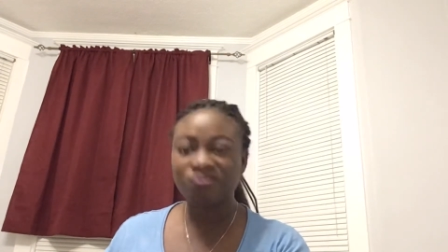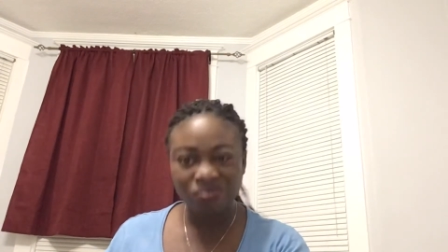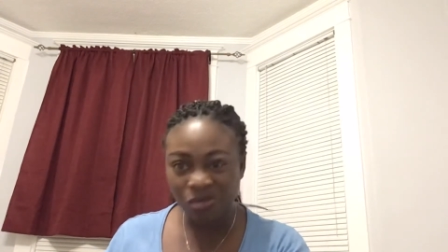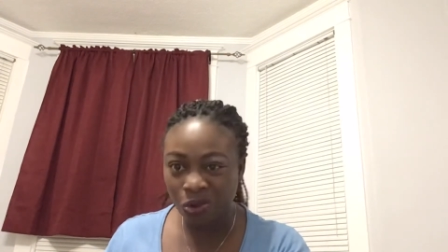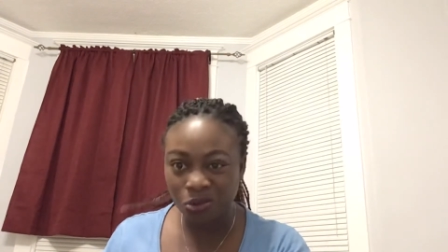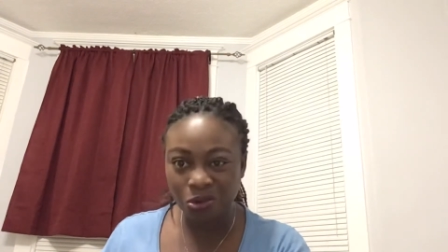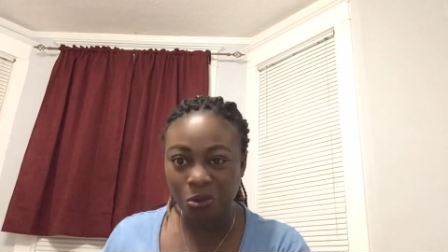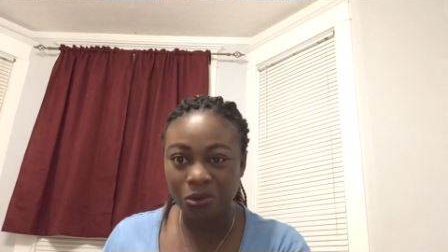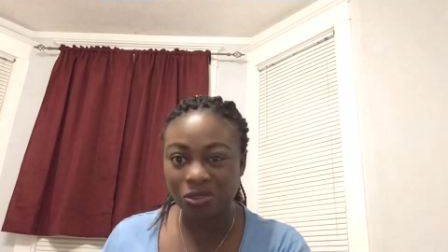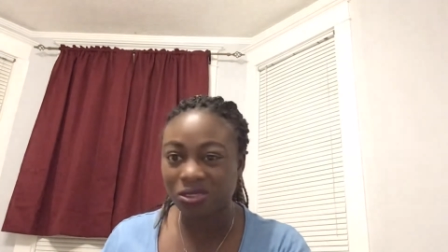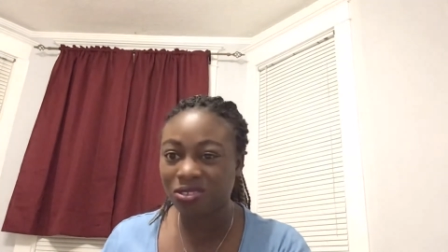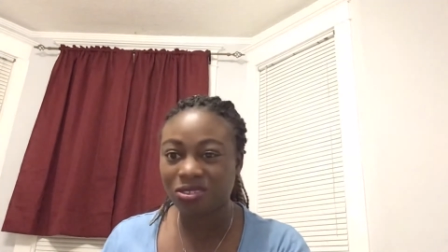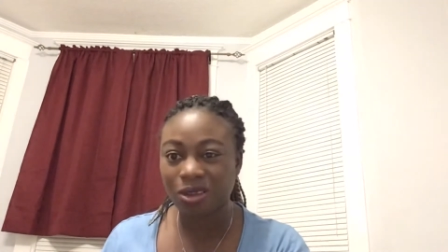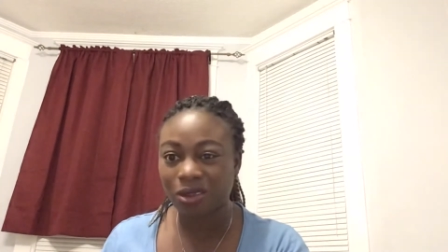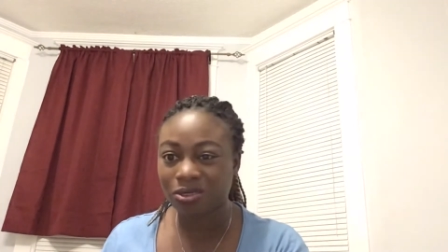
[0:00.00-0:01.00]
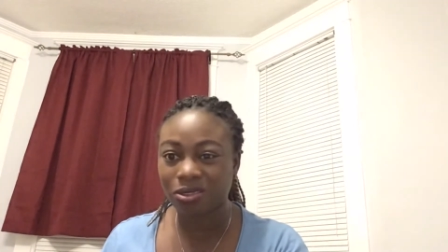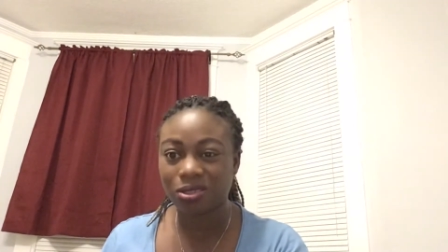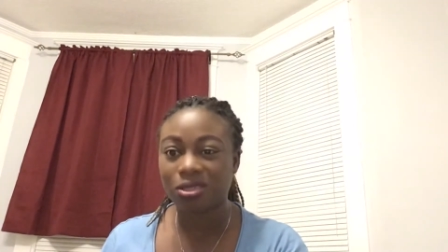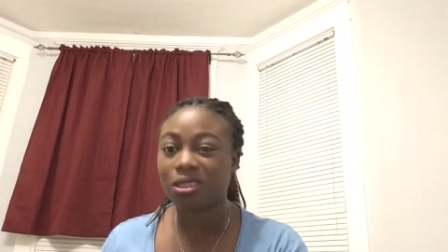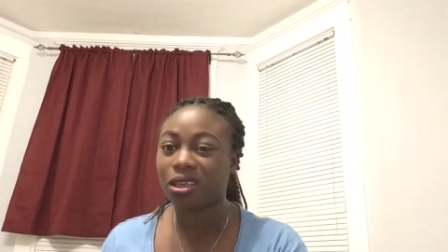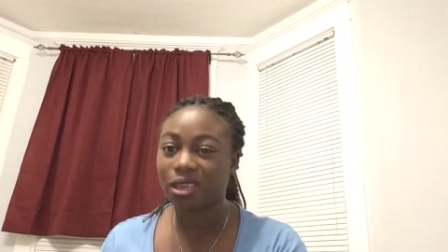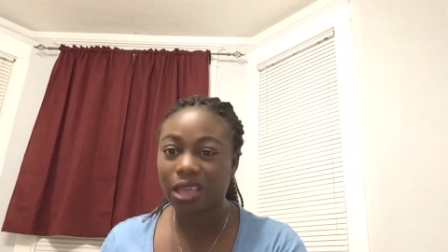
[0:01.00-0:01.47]
Ozo was still shouting,
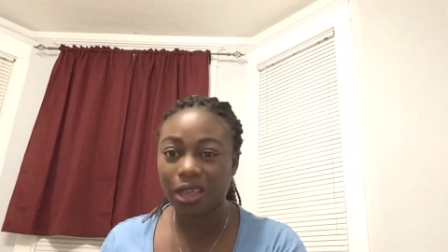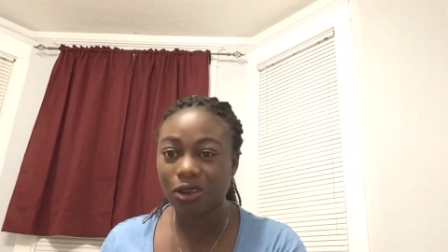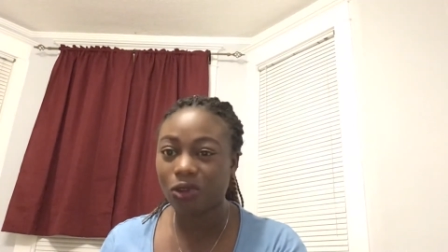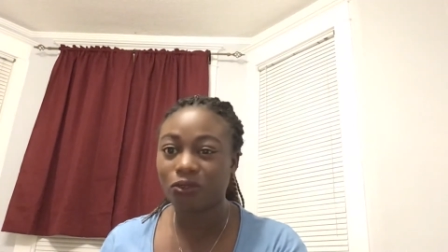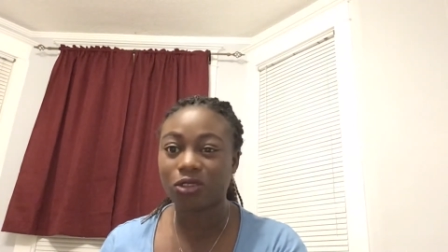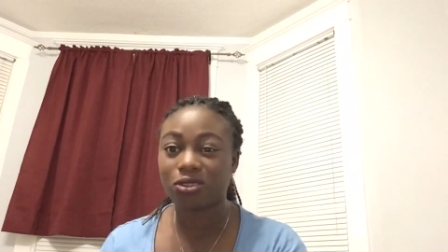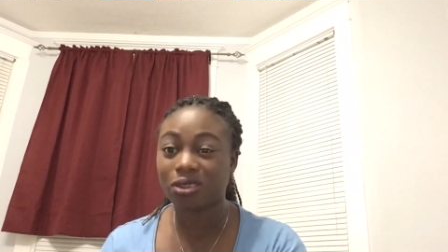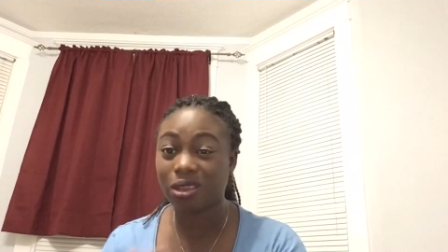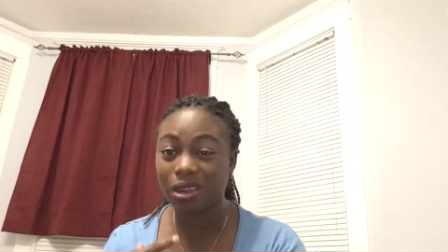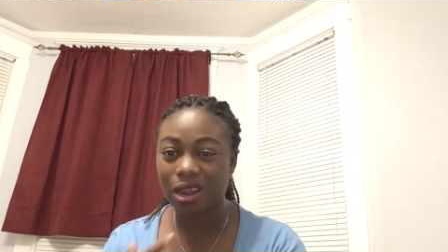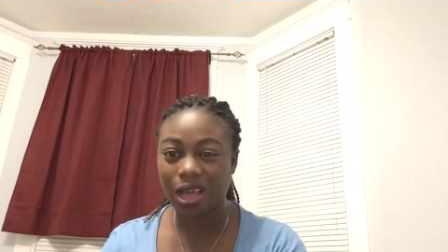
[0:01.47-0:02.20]
Nengi, I love you till,